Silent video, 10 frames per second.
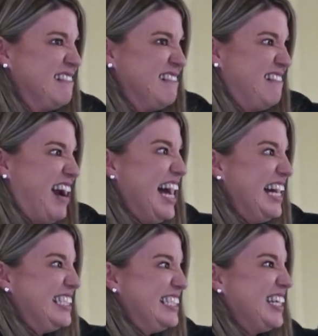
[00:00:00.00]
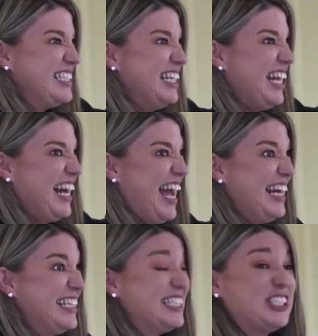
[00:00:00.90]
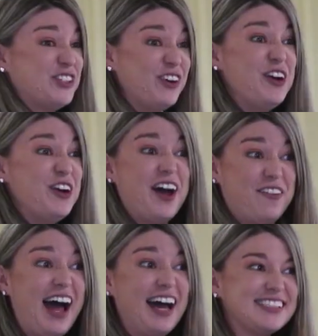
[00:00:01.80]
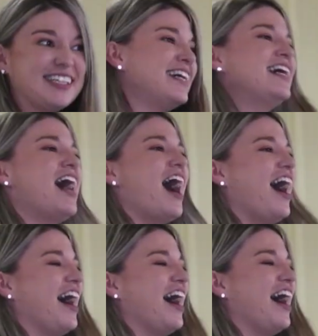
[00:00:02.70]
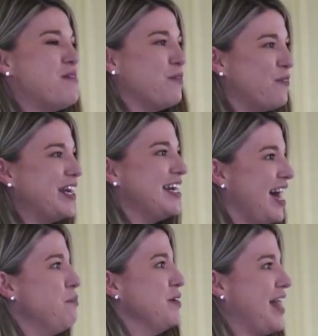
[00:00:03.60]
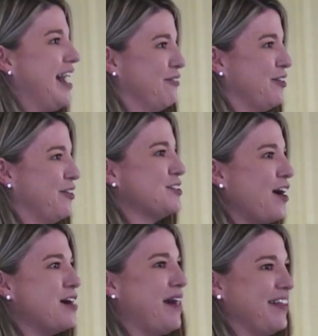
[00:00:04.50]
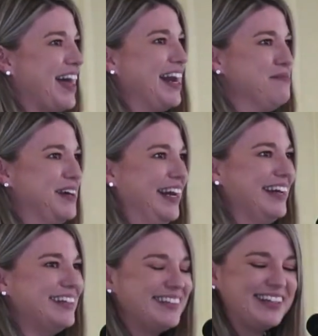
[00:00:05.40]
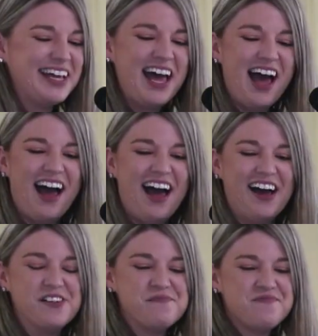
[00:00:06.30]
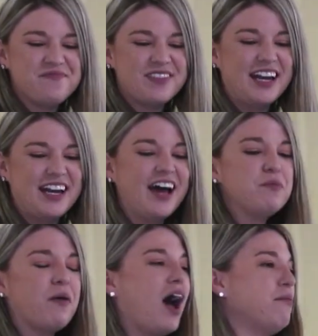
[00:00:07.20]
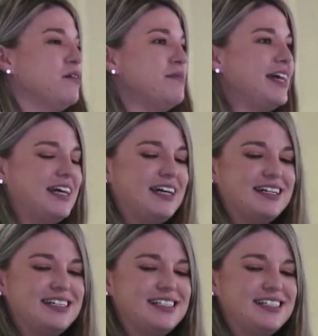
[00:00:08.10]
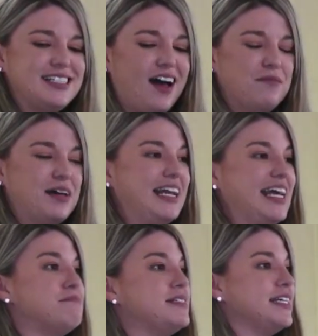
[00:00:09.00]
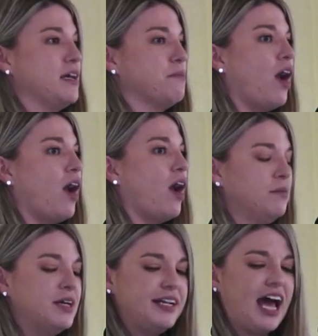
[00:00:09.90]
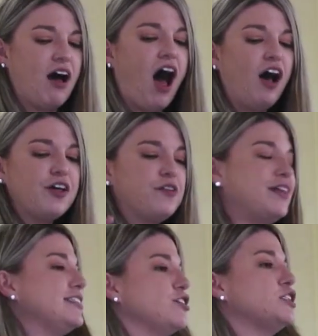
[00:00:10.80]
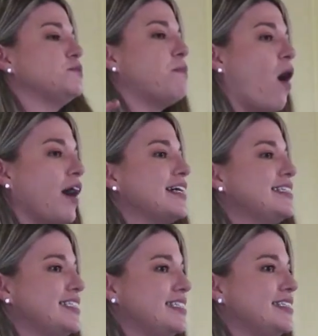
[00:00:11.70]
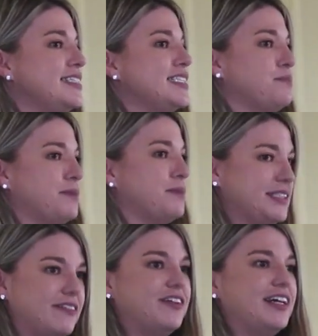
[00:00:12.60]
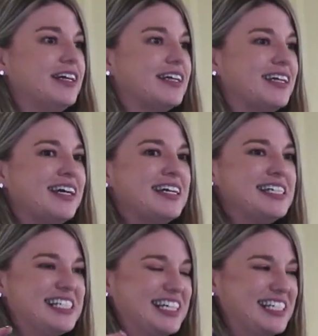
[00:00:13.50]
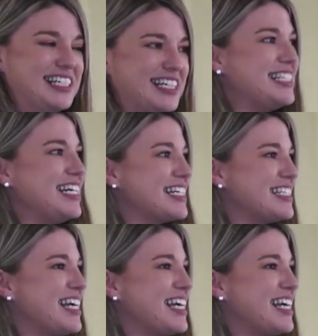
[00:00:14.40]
Right? I see a lot of hands. It's true, though, right? But we can help with that, and we're going to talk about that in a minute. Another problem is an emptying problem. Now, although these are Parkinson's specific statistics,